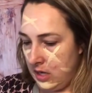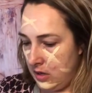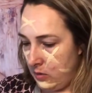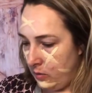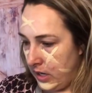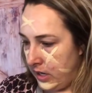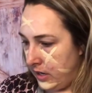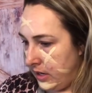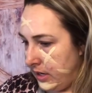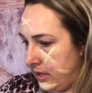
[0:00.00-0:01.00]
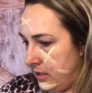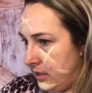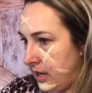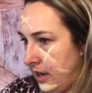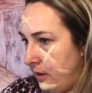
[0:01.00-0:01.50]
Where is
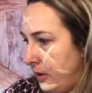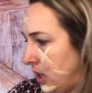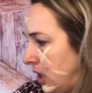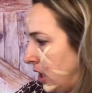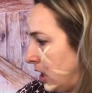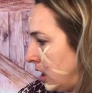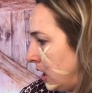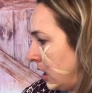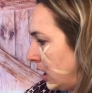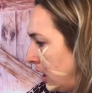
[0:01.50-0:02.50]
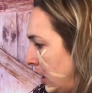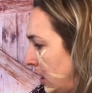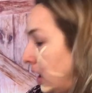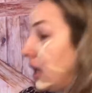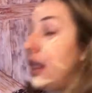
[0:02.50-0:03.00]
our,
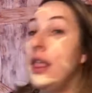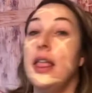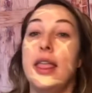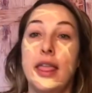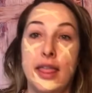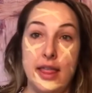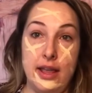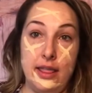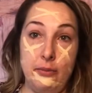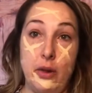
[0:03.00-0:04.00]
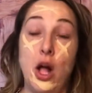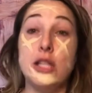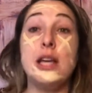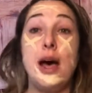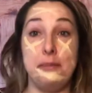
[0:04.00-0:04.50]
and then on
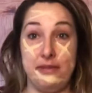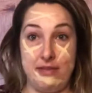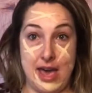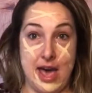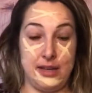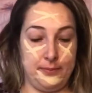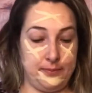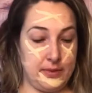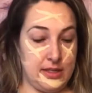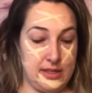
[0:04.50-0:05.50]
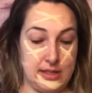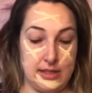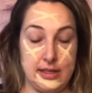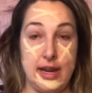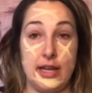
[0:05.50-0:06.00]
top of that, because this is
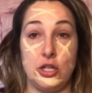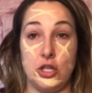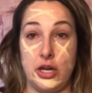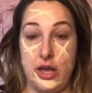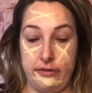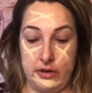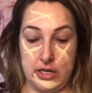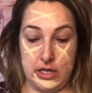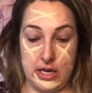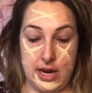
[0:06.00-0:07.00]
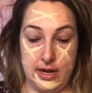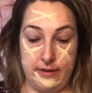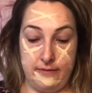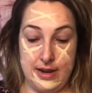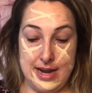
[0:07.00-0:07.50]
an extra coverage kind of
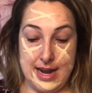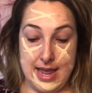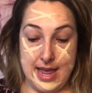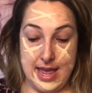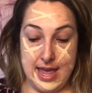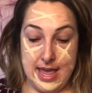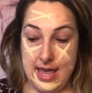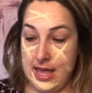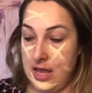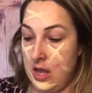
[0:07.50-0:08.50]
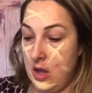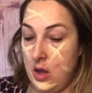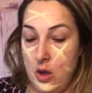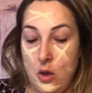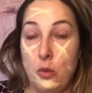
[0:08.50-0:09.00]
day,
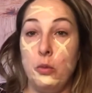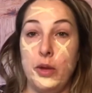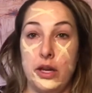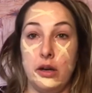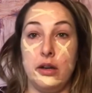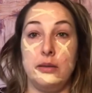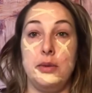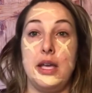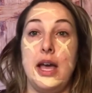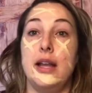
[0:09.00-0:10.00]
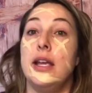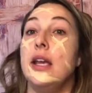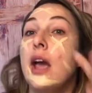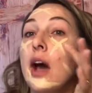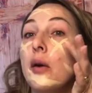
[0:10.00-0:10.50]
we are going to be
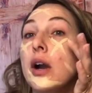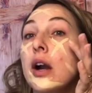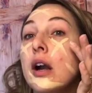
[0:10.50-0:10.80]
adding our